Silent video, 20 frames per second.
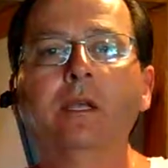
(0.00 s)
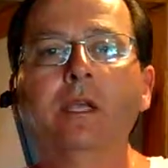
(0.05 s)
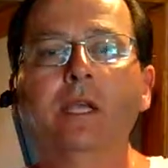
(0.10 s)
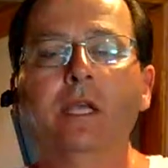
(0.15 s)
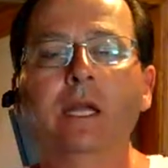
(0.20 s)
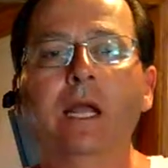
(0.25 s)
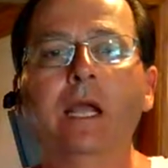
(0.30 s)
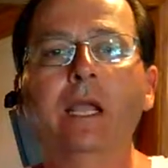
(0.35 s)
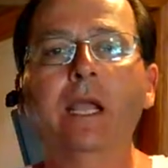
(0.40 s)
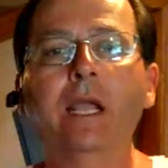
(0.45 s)

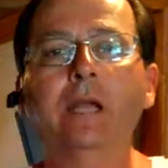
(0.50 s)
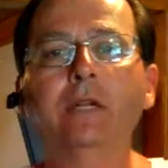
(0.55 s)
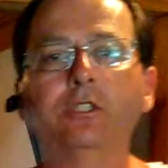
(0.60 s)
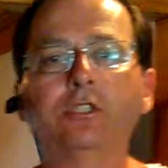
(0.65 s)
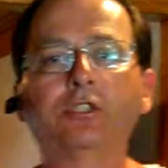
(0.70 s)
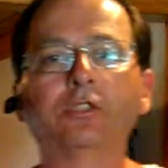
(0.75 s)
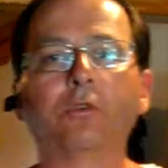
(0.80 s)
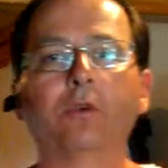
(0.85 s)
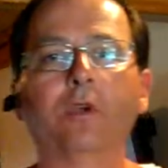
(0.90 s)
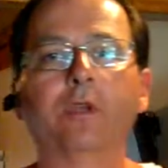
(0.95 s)
And I had a
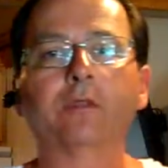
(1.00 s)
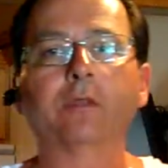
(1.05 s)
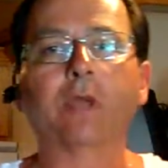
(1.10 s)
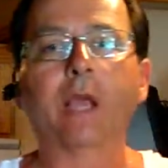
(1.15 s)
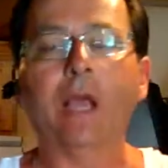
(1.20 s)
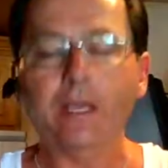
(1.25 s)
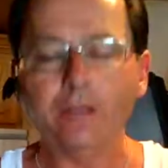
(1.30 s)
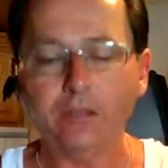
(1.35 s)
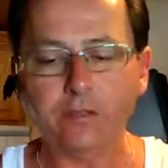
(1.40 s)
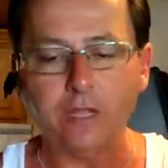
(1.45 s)
choice.
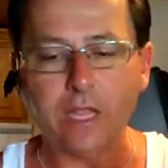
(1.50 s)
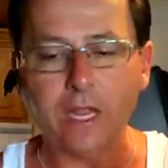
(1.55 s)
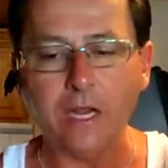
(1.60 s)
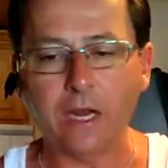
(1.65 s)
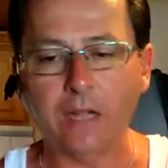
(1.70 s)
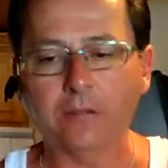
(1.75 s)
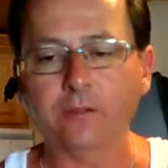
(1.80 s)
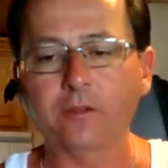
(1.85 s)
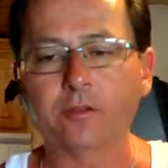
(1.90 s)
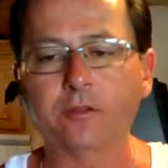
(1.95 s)
I stayed
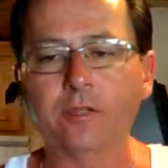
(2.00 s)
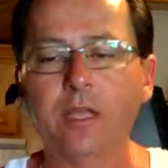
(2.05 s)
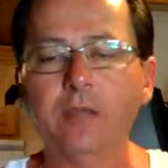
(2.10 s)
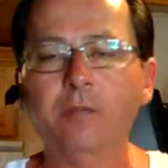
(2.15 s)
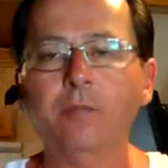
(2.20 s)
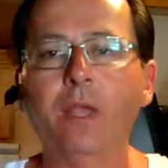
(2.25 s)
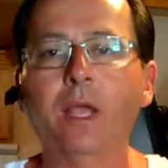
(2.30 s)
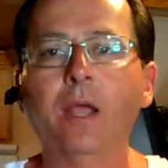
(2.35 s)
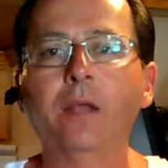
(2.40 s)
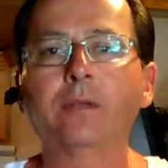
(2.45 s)
on the same
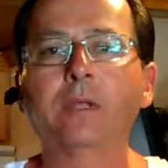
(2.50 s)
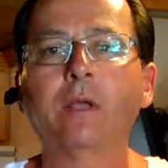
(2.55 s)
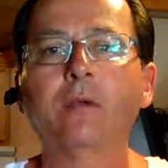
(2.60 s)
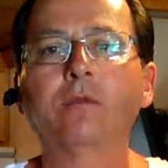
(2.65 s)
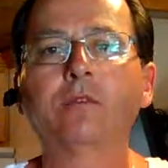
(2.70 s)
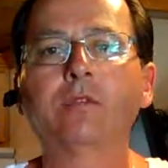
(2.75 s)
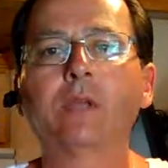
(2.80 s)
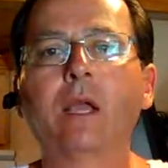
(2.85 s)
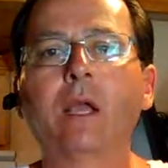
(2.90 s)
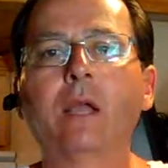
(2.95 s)
path I
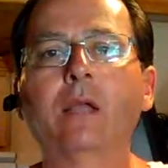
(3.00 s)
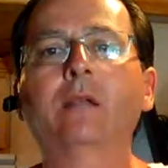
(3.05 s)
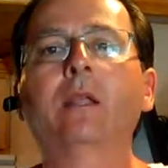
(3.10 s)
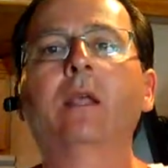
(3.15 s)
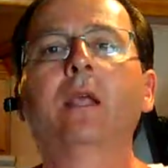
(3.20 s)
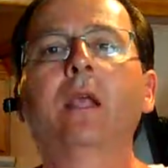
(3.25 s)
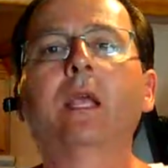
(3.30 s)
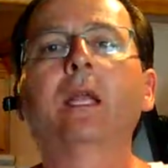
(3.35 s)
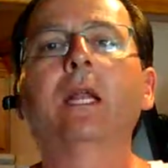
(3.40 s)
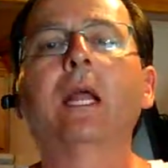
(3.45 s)
was on,
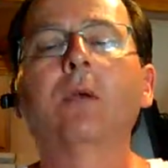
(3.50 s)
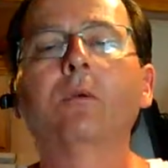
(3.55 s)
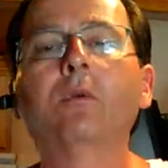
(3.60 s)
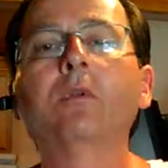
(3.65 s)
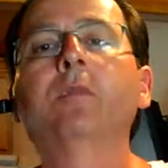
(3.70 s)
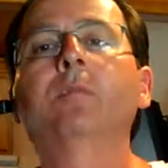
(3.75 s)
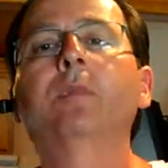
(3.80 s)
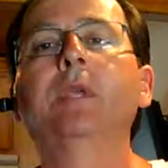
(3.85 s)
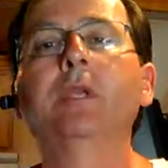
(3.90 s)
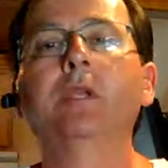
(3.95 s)
and I
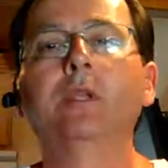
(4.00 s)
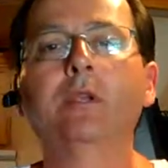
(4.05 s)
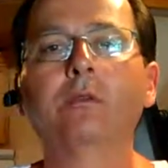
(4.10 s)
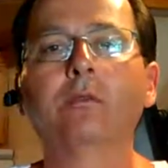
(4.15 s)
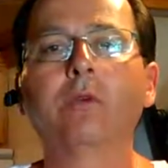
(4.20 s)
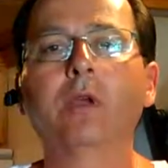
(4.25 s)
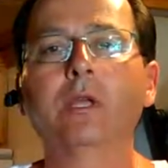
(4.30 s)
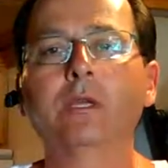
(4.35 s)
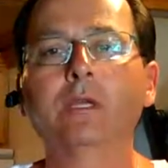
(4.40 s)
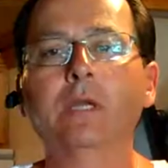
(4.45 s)
wouldn't be here
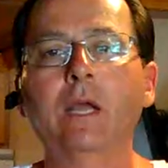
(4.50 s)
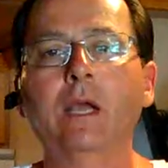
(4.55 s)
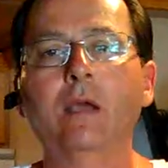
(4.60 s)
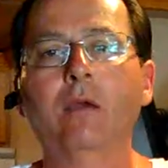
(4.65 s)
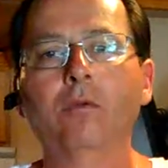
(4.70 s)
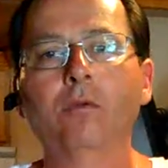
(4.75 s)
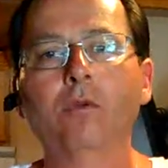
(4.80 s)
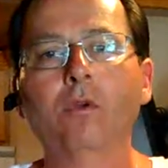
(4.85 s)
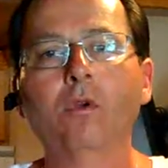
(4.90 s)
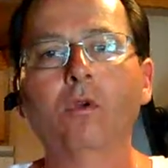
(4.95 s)
right
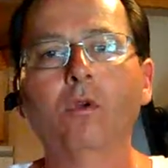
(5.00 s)
now.